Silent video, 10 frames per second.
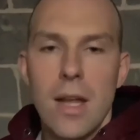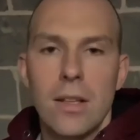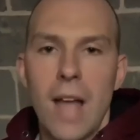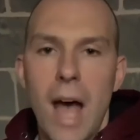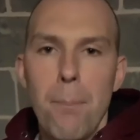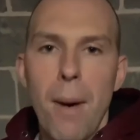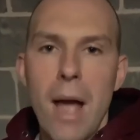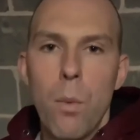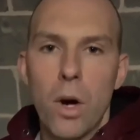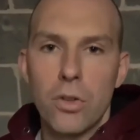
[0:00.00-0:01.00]
not
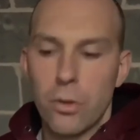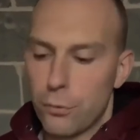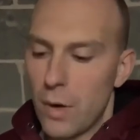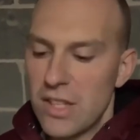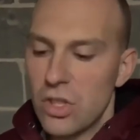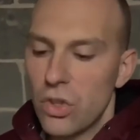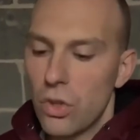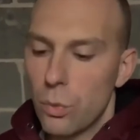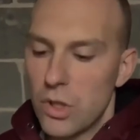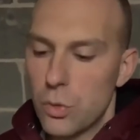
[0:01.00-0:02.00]
by works of
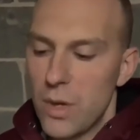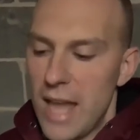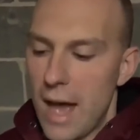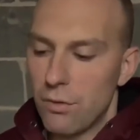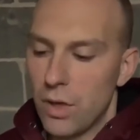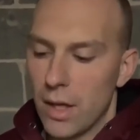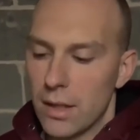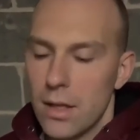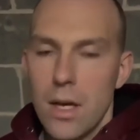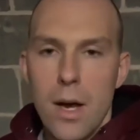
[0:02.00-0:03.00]
righteousness which we have
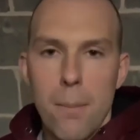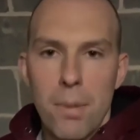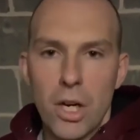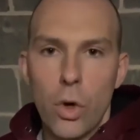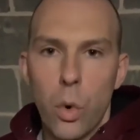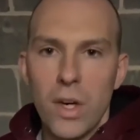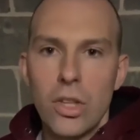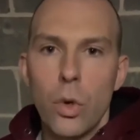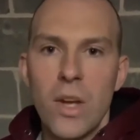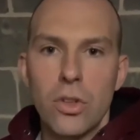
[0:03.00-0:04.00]
done, but
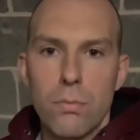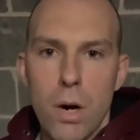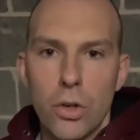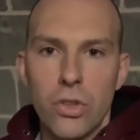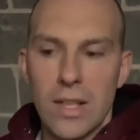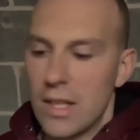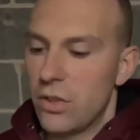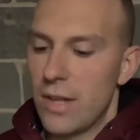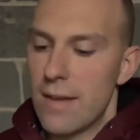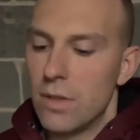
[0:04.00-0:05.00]
according to his mercy he
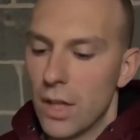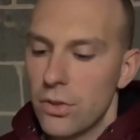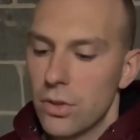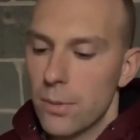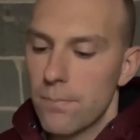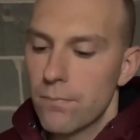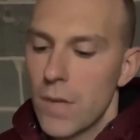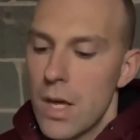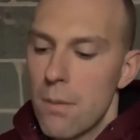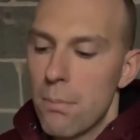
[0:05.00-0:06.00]
saved us,
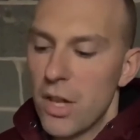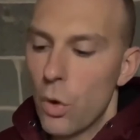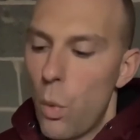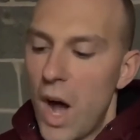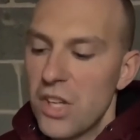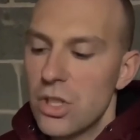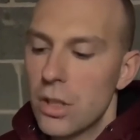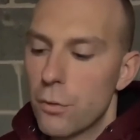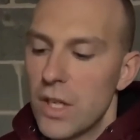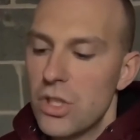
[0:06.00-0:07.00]
by the
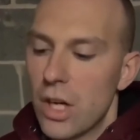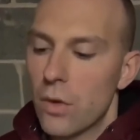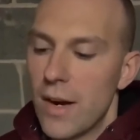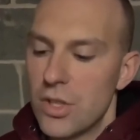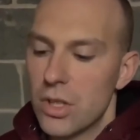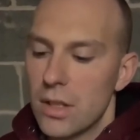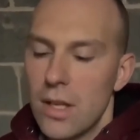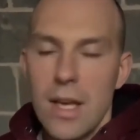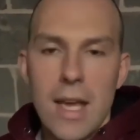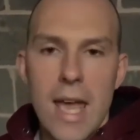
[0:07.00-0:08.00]
washing of
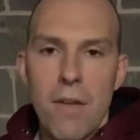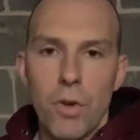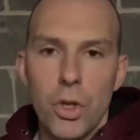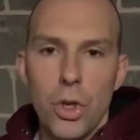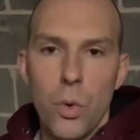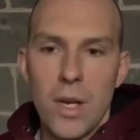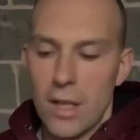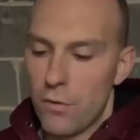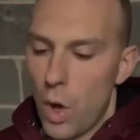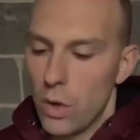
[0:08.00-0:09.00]
regeneration and renewing
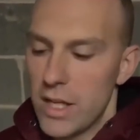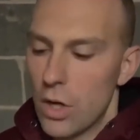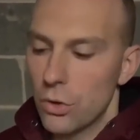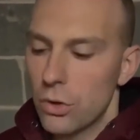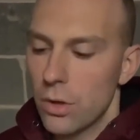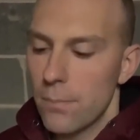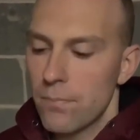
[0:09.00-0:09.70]
of the Holy Ghost,